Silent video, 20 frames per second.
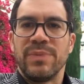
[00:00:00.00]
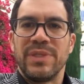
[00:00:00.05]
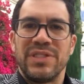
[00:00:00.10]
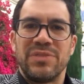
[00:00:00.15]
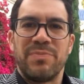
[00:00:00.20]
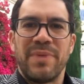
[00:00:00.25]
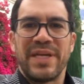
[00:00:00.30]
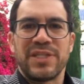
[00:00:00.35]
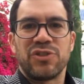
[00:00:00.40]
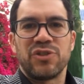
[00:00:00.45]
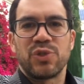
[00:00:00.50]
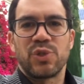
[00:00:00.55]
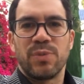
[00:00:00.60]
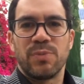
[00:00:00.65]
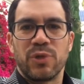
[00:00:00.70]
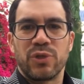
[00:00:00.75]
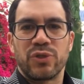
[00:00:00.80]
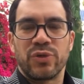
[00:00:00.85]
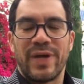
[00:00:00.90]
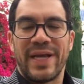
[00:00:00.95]
this mattress
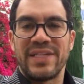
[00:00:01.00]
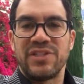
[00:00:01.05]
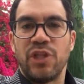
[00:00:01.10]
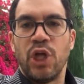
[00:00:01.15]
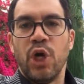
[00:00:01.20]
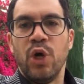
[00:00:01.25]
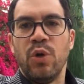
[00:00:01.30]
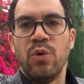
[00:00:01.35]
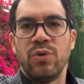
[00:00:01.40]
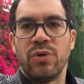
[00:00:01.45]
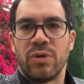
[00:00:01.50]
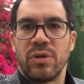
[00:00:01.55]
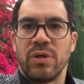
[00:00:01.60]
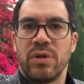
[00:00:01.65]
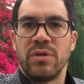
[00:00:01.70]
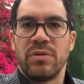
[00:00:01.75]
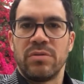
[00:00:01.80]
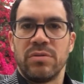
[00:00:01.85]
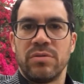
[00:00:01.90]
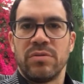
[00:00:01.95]
commercial has the owner,
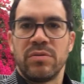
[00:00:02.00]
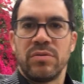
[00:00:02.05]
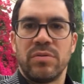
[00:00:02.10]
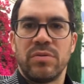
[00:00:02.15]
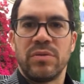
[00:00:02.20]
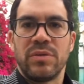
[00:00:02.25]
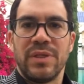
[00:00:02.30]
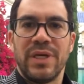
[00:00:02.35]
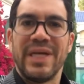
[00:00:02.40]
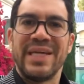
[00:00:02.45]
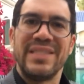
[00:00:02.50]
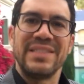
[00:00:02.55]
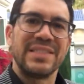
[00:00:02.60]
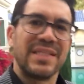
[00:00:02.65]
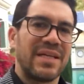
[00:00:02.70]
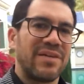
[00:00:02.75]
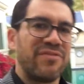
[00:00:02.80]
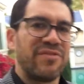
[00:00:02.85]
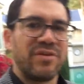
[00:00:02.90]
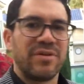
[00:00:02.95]
and he's
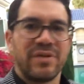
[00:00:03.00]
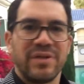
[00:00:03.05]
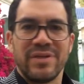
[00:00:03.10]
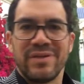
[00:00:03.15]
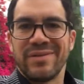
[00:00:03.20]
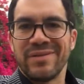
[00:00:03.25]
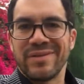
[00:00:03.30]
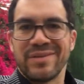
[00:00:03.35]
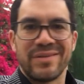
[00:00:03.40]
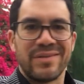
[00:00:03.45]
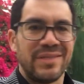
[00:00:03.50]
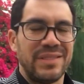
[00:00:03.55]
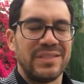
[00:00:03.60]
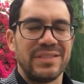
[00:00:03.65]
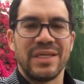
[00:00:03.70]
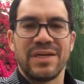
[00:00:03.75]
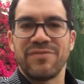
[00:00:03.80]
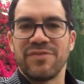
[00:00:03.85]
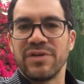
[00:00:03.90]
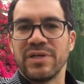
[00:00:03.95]
not very good
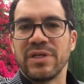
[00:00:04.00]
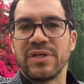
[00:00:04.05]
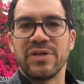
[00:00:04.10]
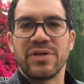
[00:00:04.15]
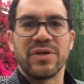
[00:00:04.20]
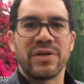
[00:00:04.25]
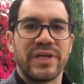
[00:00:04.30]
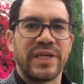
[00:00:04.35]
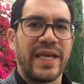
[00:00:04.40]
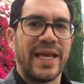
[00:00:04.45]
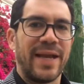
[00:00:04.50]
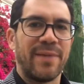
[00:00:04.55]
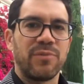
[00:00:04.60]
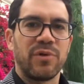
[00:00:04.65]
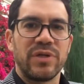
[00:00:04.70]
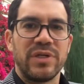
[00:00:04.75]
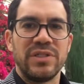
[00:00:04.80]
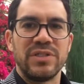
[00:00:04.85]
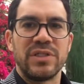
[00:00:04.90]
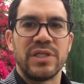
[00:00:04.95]
on
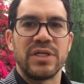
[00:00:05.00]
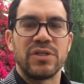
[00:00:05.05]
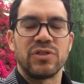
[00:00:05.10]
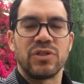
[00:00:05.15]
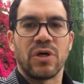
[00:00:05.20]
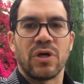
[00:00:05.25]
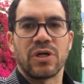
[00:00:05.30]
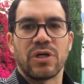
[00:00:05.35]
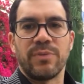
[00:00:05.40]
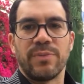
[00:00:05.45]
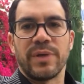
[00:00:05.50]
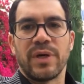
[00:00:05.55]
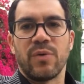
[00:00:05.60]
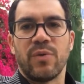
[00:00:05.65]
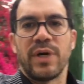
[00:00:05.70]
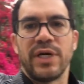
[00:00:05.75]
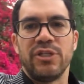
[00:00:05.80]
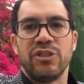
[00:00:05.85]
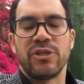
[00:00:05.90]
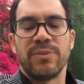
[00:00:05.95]
camera, and he's there talking
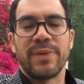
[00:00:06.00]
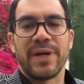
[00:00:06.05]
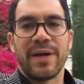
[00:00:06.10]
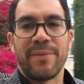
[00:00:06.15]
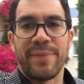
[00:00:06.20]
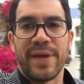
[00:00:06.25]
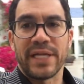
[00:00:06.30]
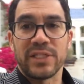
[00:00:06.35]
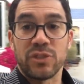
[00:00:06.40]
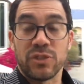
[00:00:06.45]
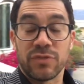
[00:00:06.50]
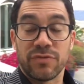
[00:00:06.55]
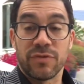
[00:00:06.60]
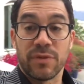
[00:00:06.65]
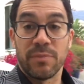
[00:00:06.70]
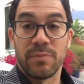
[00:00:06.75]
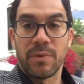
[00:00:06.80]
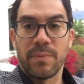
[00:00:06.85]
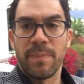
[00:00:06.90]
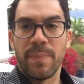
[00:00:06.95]
about why you should buy a mattress
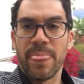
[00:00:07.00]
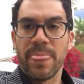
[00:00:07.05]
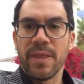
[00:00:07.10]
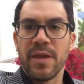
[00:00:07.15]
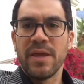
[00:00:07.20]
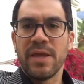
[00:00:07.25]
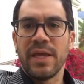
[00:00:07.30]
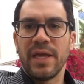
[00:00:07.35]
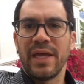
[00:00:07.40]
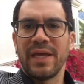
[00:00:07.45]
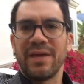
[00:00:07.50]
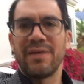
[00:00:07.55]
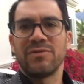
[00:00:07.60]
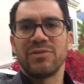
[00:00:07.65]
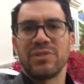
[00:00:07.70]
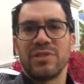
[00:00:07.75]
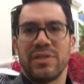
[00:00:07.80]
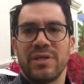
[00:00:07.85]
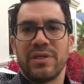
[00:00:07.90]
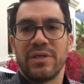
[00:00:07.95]
from him. And I
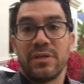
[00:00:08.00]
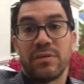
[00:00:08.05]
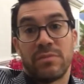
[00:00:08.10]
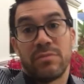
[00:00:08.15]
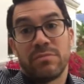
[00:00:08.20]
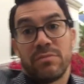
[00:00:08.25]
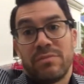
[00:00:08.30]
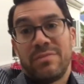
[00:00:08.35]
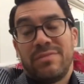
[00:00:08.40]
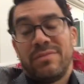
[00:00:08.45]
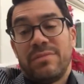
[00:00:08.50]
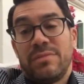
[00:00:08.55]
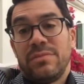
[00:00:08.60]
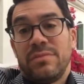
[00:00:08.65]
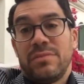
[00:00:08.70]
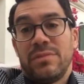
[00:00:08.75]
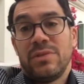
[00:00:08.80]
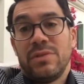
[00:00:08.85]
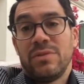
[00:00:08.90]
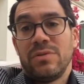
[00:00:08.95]
was thinking,
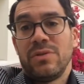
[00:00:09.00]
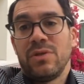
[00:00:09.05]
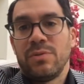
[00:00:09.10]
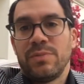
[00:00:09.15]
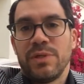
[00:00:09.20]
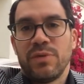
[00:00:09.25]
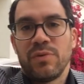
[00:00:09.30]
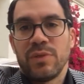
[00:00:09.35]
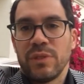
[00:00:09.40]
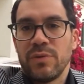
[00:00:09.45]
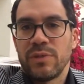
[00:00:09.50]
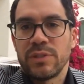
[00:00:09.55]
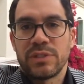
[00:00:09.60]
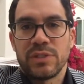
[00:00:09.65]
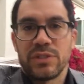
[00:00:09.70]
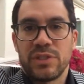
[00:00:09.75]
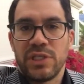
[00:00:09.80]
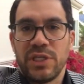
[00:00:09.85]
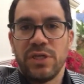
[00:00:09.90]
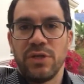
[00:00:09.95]
dude, nobody really
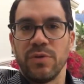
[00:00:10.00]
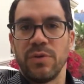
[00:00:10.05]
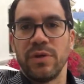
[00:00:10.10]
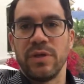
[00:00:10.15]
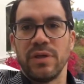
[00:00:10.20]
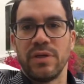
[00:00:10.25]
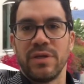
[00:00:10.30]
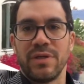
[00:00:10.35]
wants to see you.